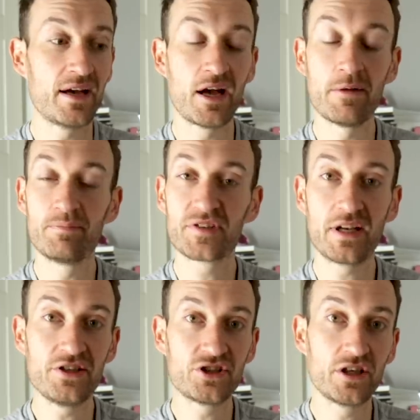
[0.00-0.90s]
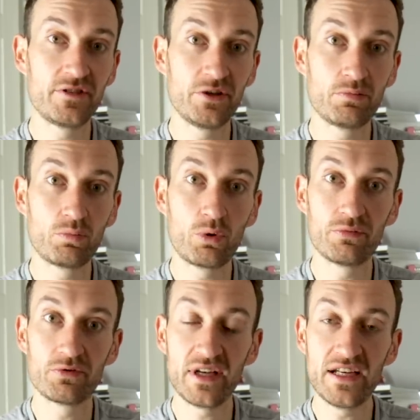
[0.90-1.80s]
Um, clincher if you
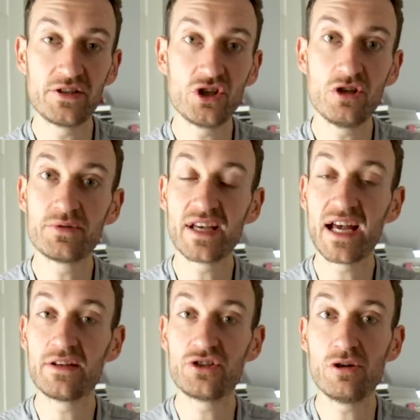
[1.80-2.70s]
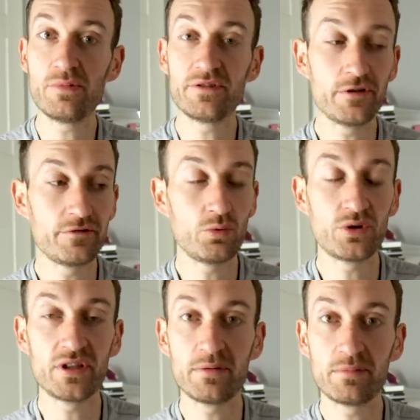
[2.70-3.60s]
want inner tubes and tubeless if you
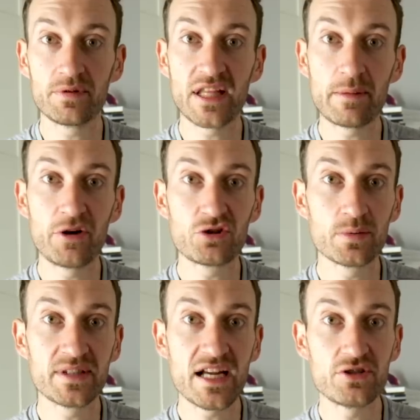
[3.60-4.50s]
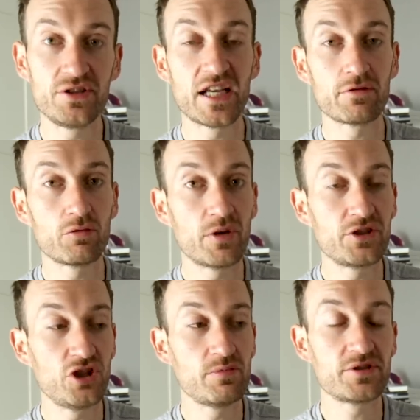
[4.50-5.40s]
want a, that punch protection you get from
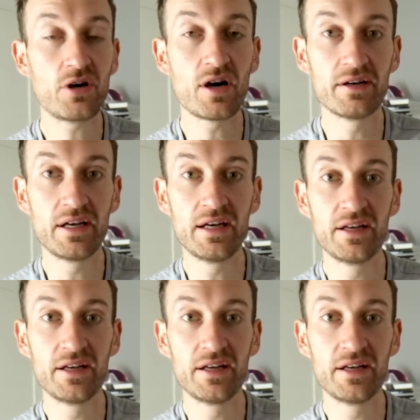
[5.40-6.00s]
a tuber tyre.